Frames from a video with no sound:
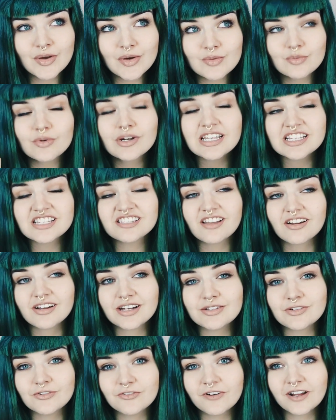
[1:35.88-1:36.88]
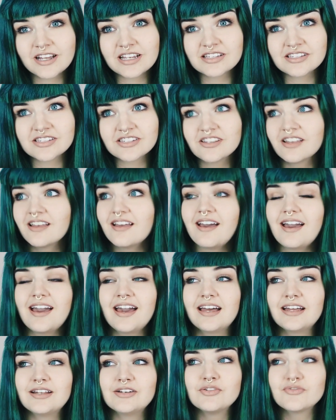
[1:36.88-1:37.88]
will get stuck in your face
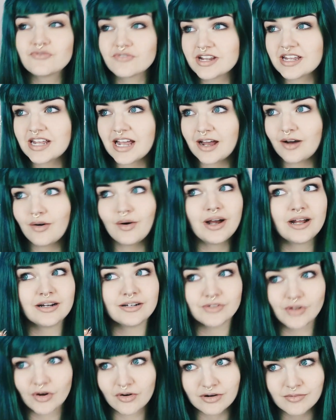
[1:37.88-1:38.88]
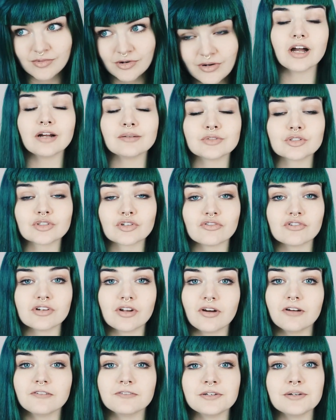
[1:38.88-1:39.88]
and you freak out and it's horrible. I'm sure a
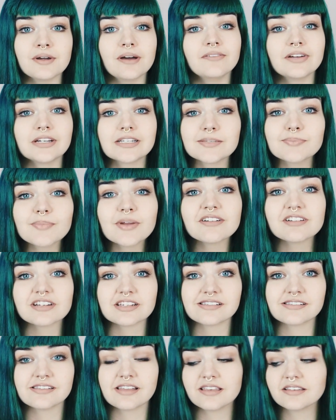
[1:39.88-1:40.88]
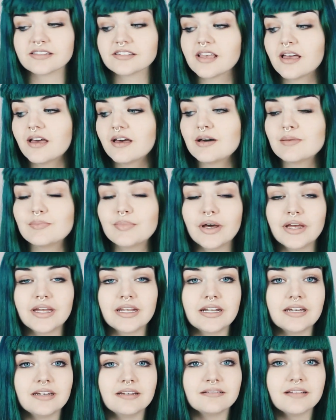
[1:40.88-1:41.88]
lot of you have experienced this,
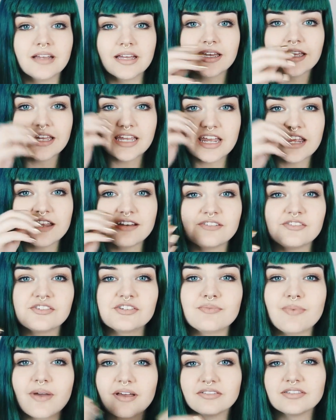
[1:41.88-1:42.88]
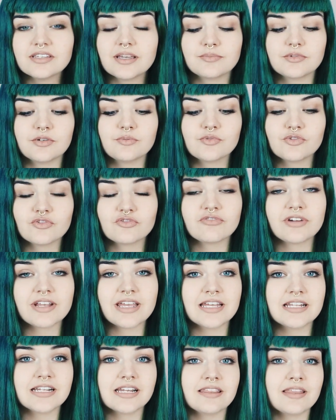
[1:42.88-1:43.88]
putting a hinged bit of Septum jewellery
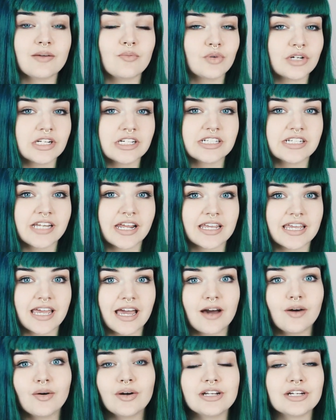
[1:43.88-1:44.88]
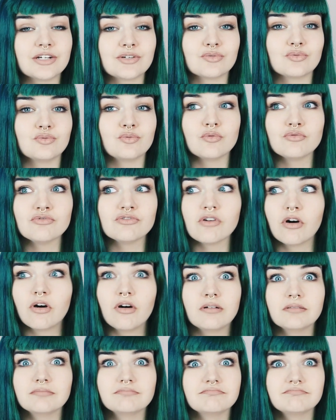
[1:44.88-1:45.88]
in and then wanting to take it out and it just will
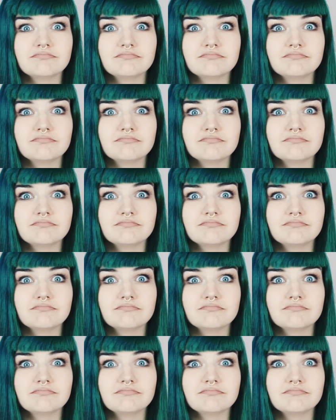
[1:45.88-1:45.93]
not